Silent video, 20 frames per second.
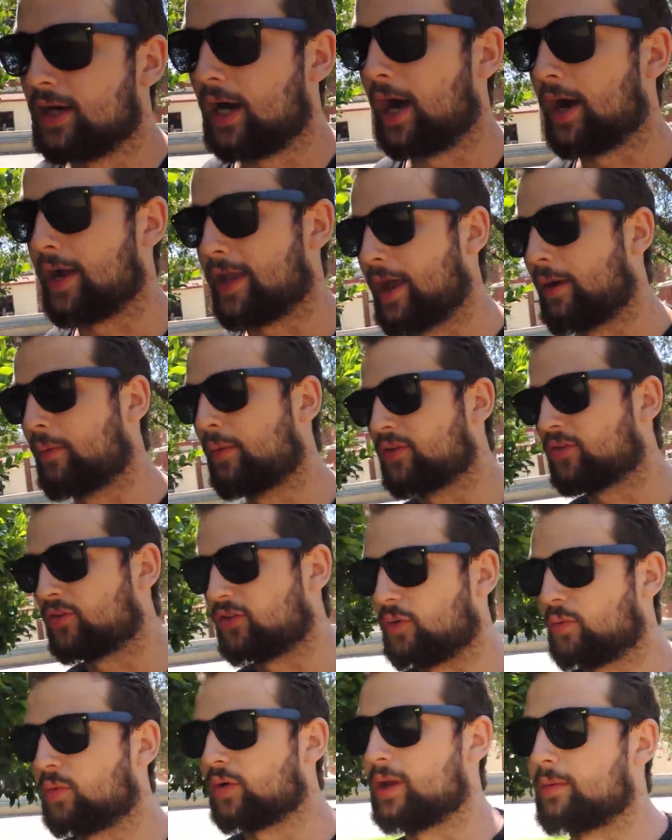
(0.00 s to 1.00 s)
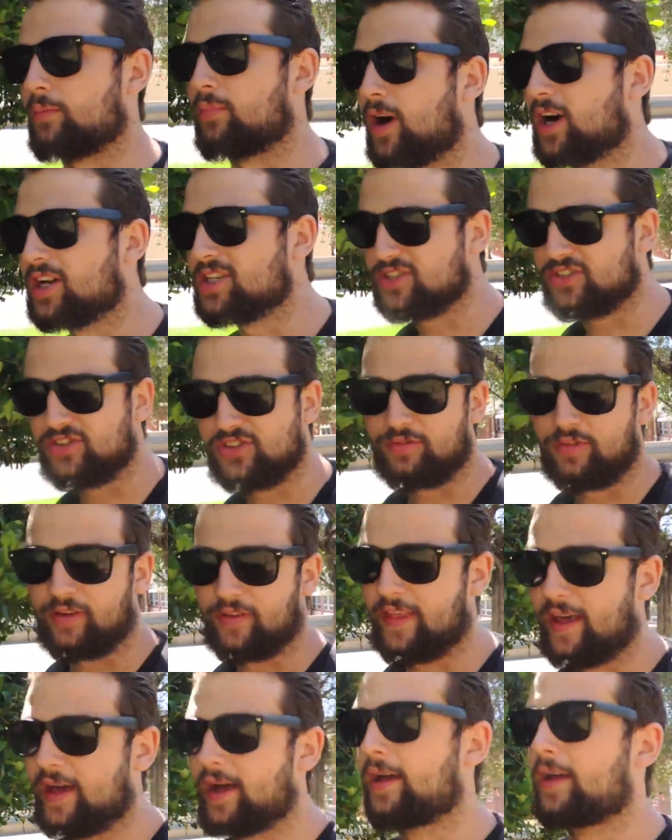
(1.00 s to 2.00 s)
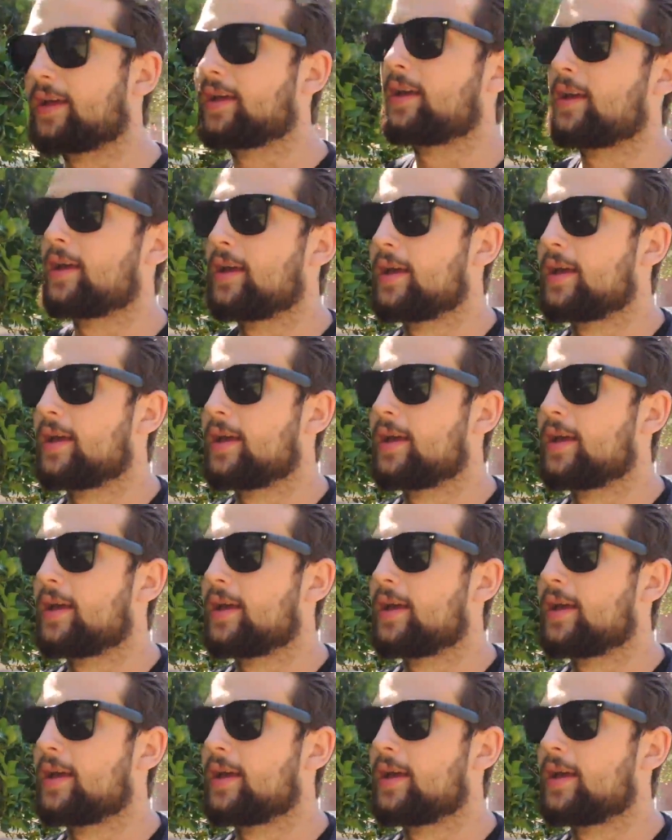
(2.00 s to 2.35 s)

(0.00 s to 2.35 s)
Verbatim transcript: Uh, can't wait to start working on projects stuff like that.